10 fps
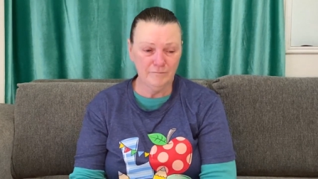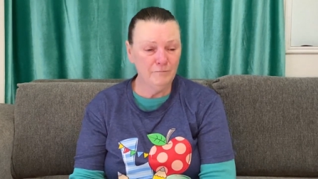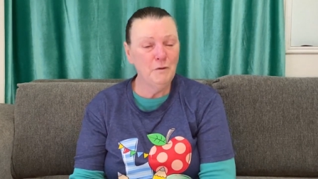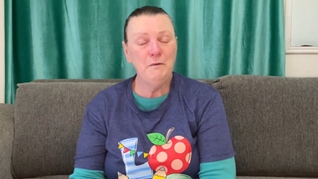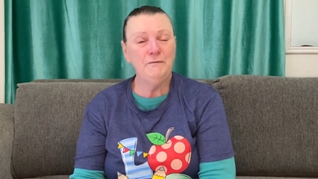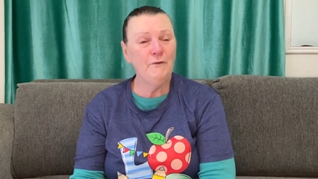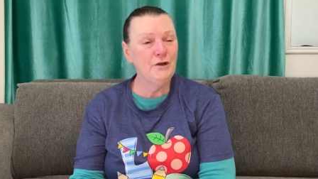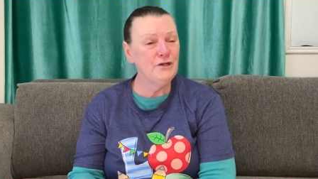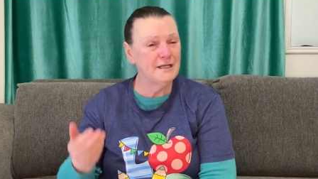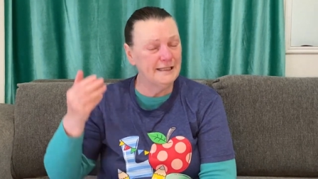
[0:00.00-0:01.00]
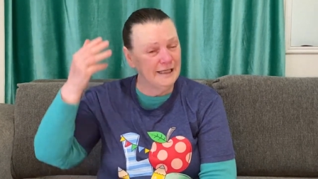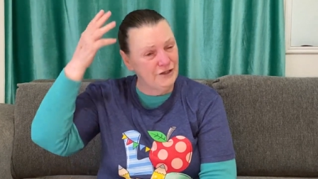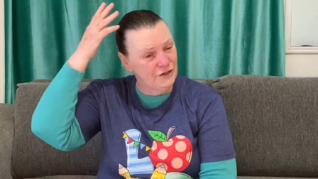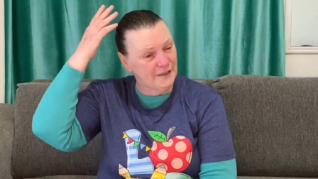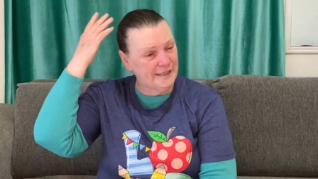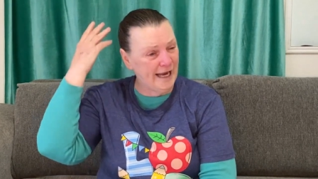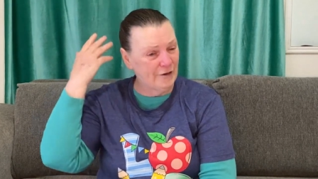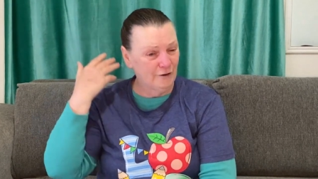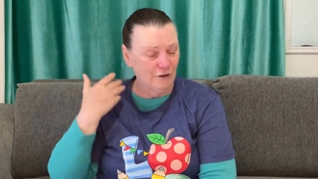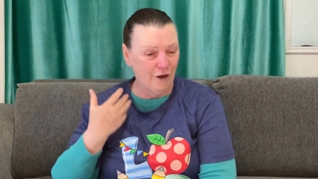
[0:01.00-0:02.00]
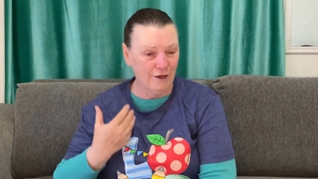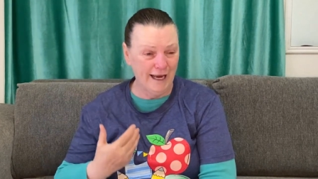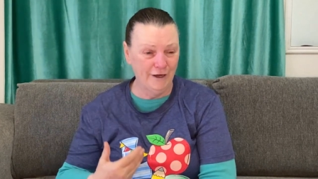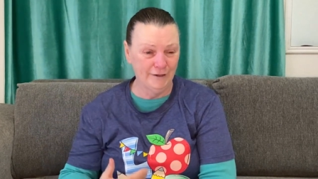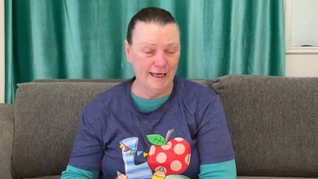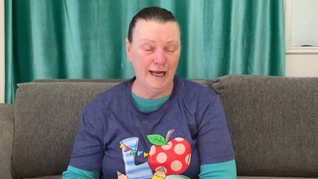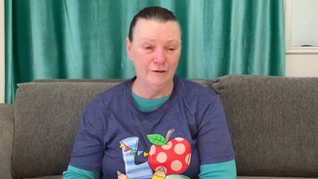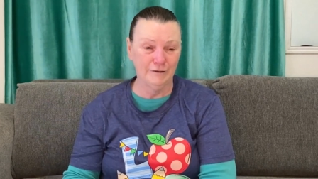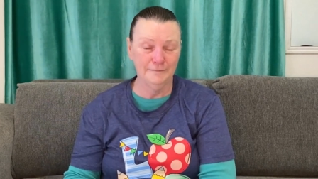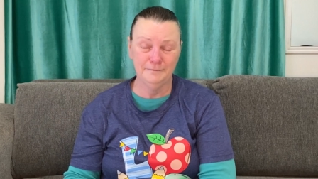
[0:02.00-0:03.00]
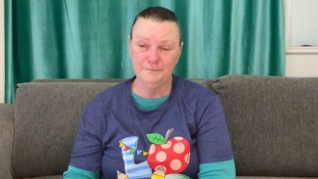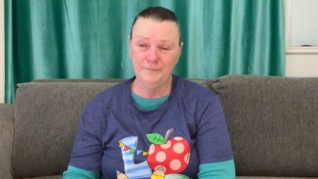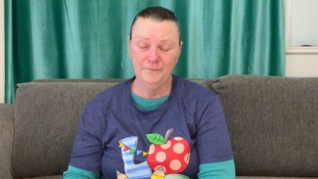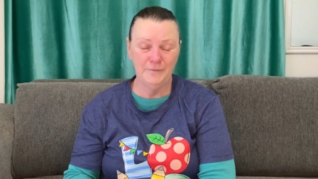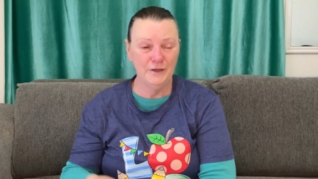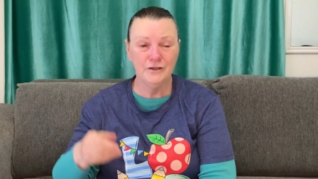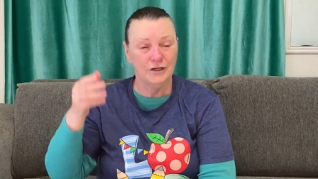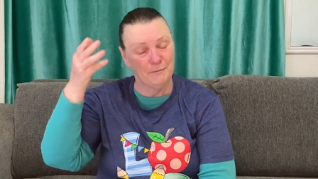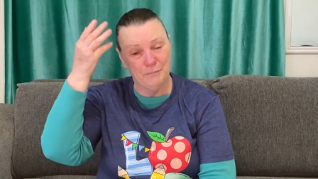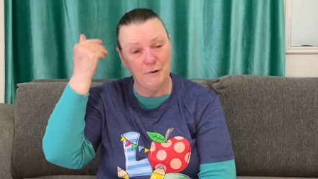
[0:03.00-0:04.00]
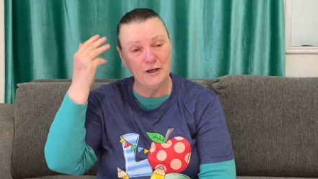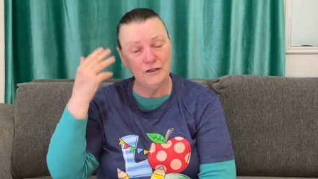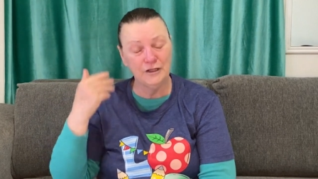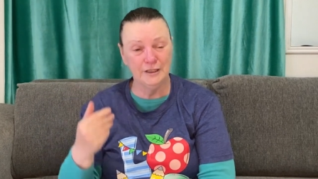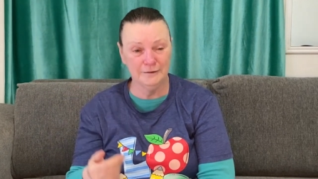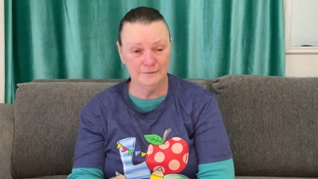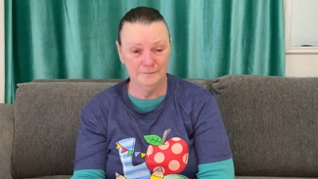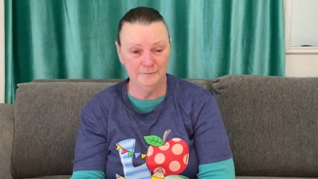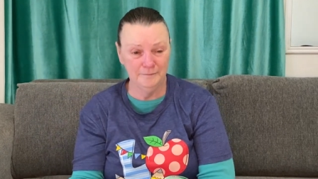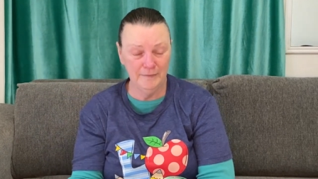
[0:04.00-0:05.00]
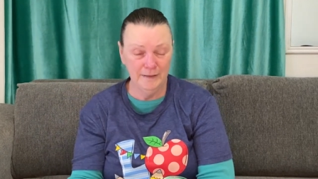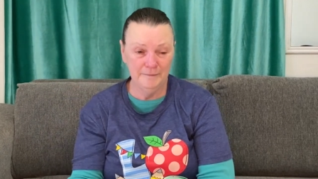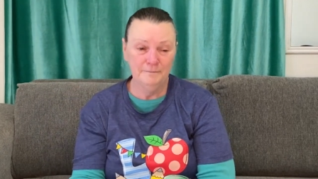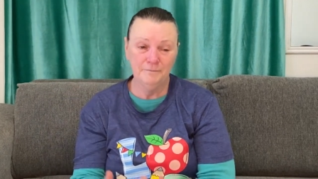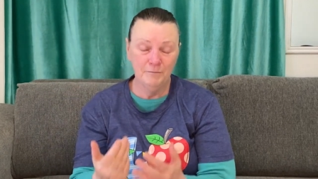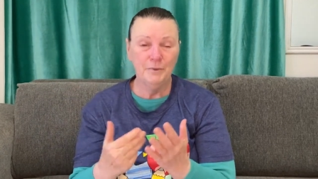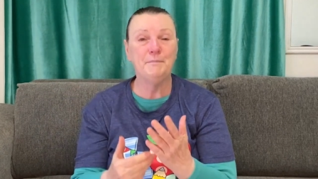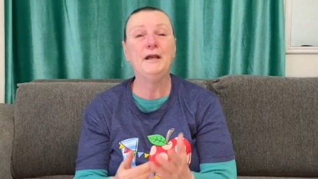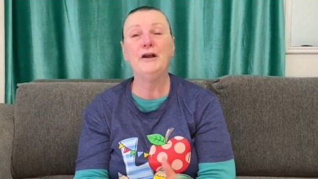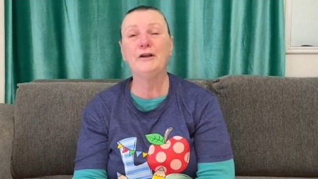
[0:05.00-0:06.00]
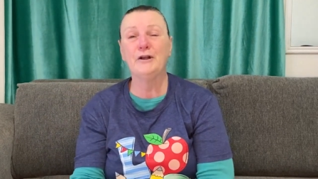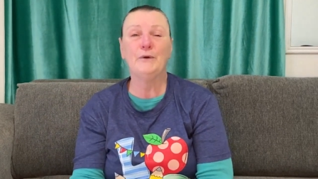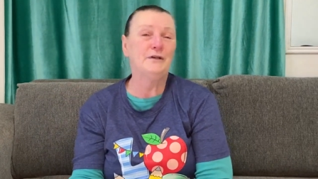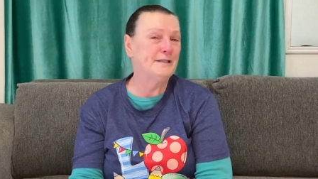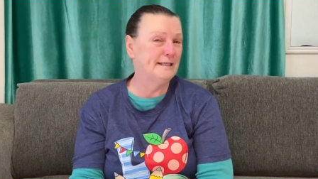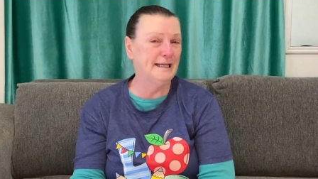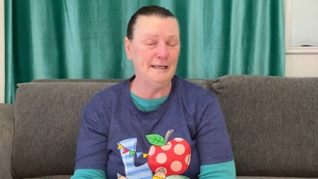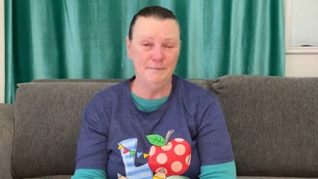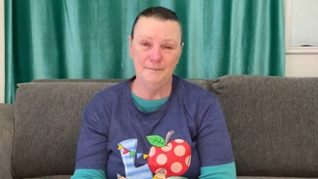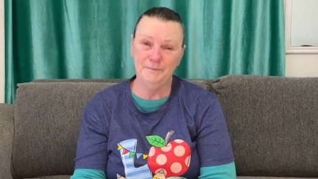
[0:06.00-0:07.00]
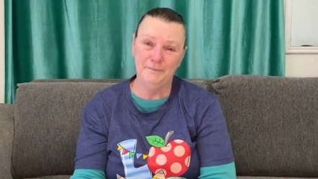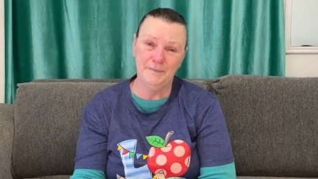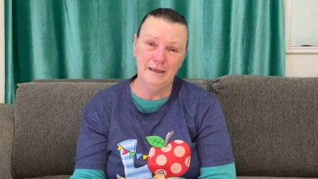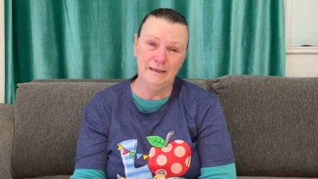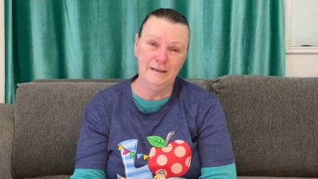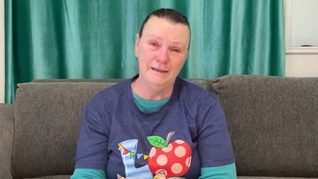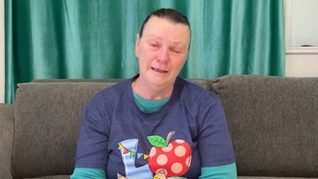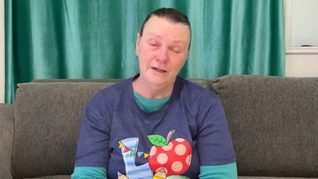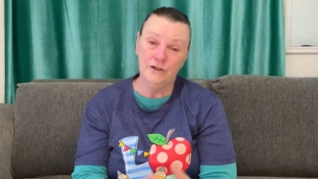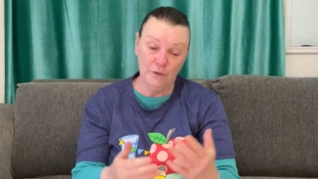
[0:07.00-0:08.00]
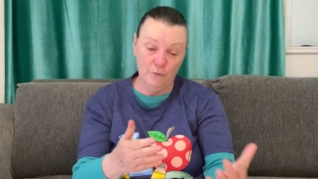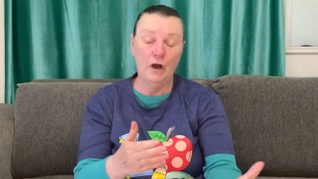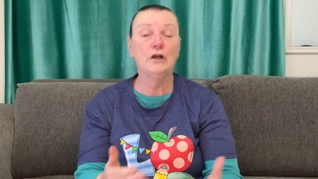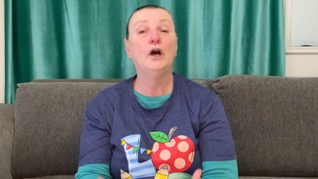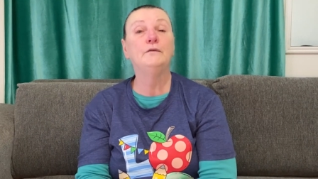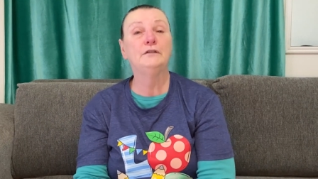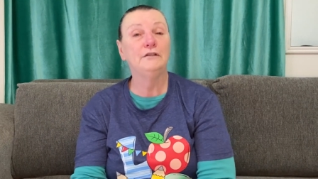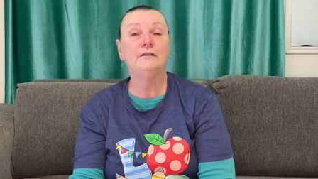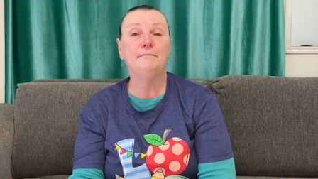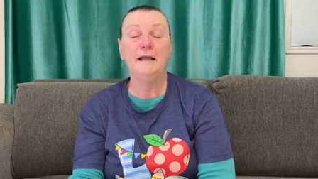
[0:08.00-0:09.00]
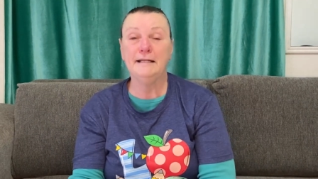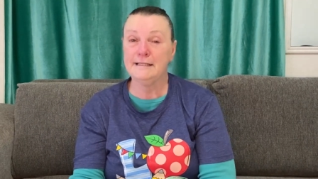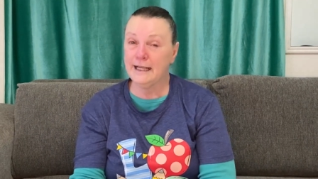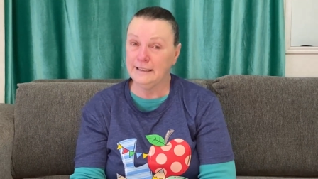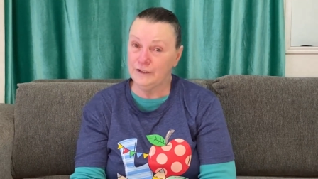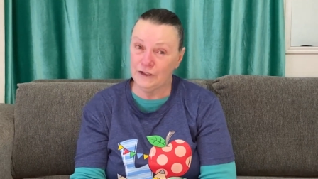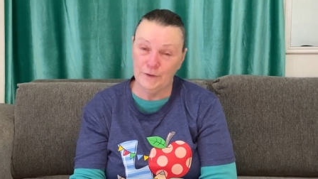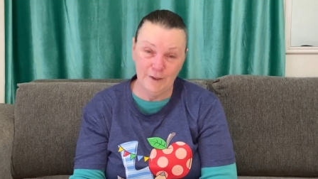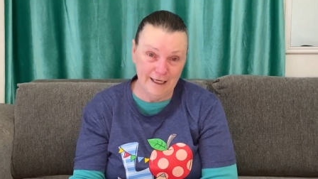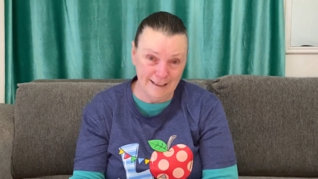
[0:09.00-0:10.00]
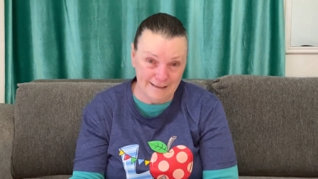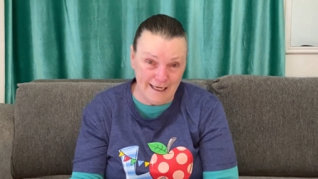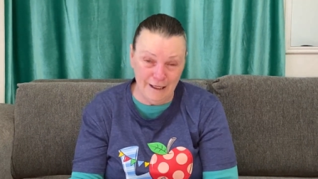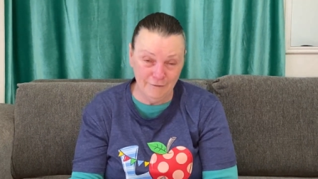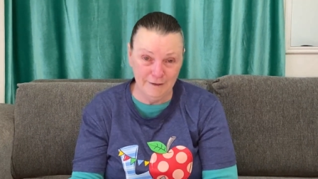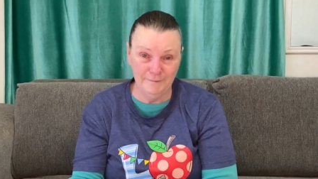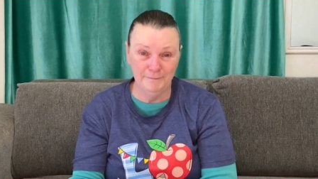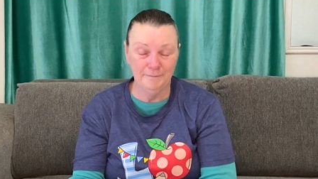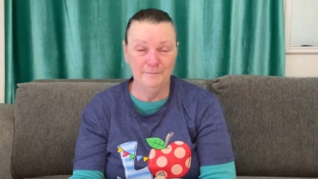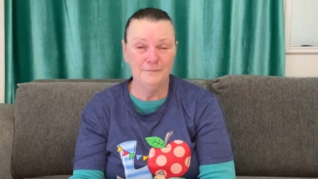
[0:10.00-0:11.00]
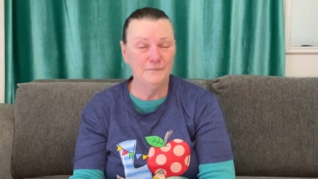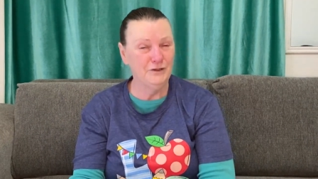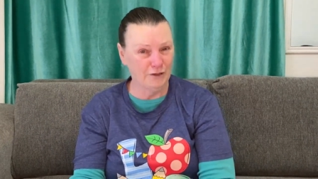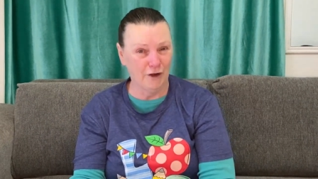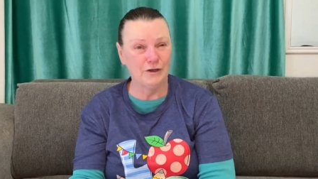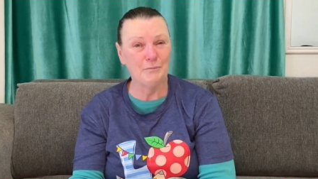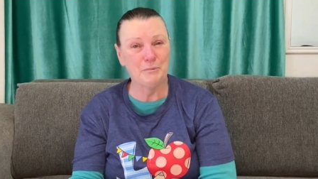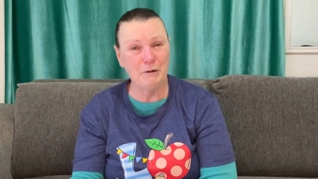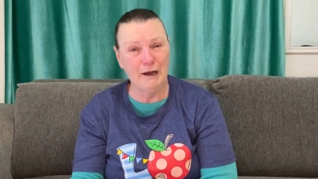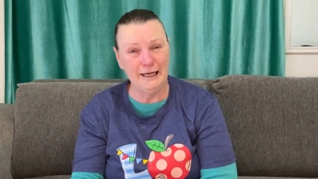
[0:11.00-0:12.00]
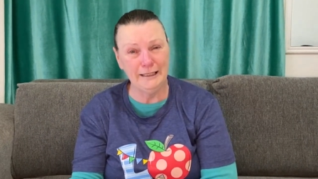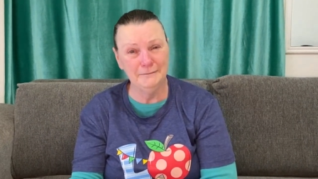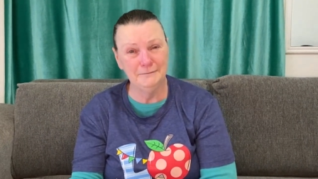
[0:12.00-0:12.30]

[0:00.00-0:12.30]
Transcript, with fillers: But before she did, she'd take her long hair down. She'd brush it, prepare to go to sleep. She'd walk over to the bedside and she would get down and start to pray.